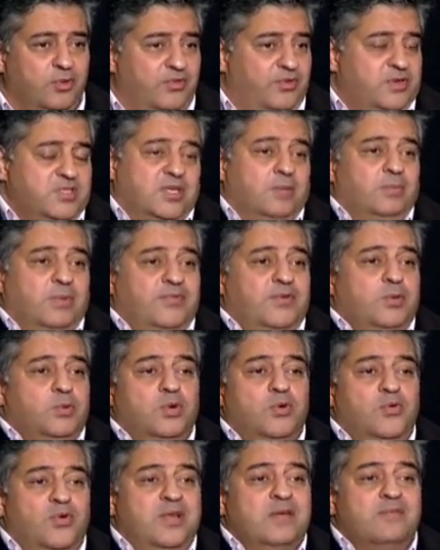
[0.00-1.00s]
For example, if you were
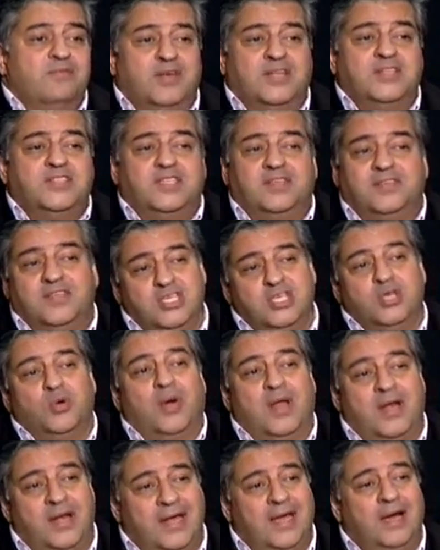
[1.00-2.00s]
reinventing the
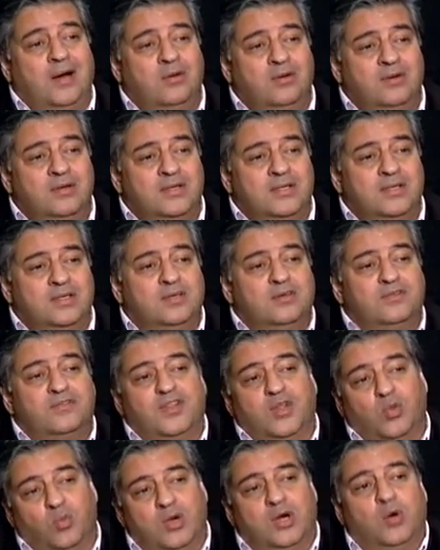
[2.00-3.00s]
UN now for the
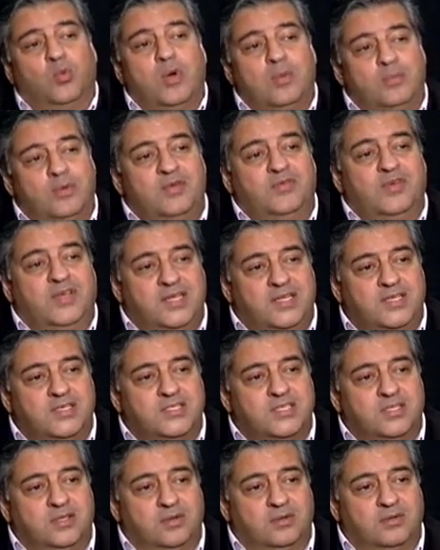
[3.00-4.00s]
world we're moving
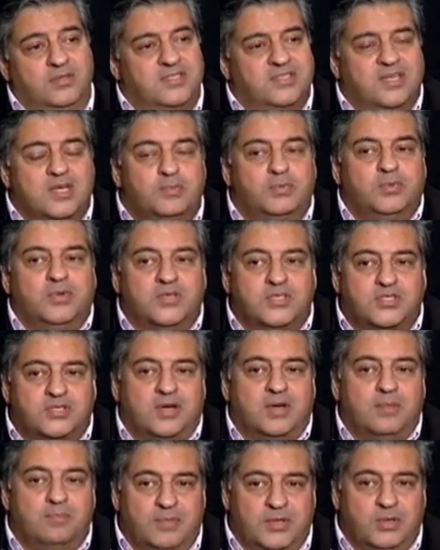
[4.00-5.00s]
into, there's no point trying to
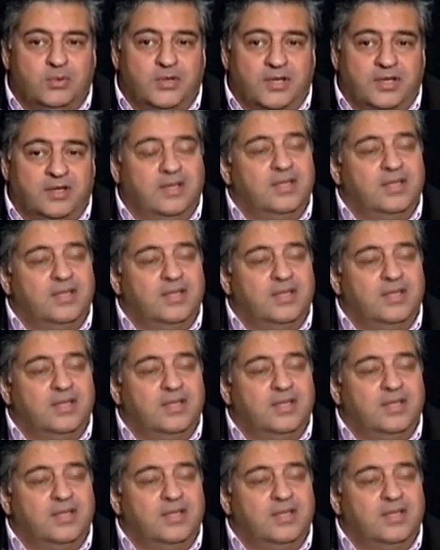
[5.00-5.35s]
build it